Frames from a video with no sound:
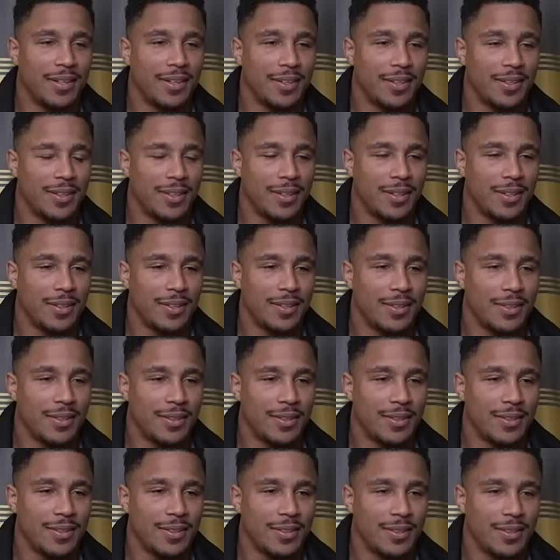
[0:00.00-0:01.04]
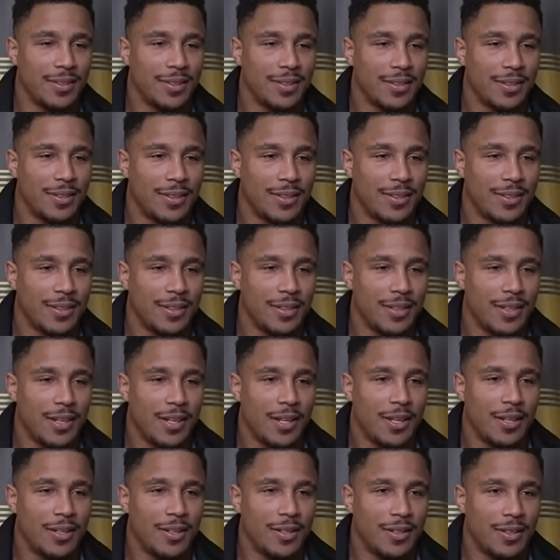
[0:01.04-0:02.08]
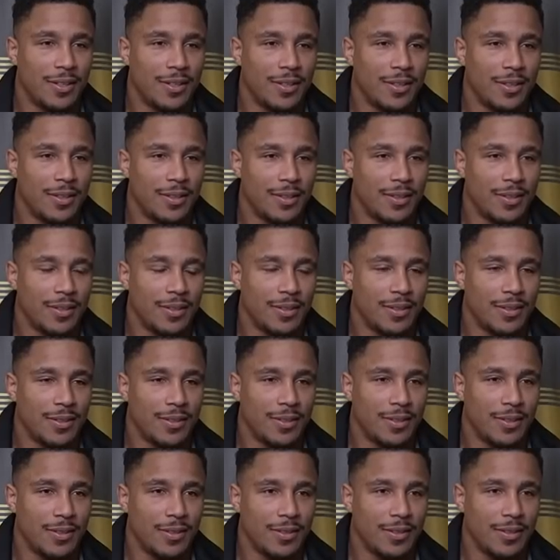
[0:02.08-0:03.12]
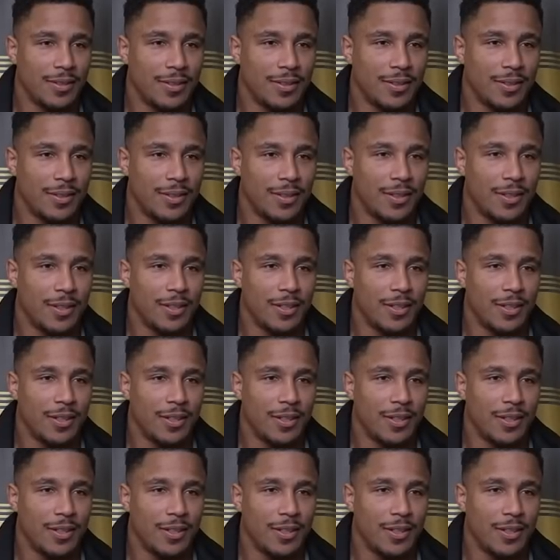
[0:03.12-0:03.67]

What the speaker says: This person isn't speaking.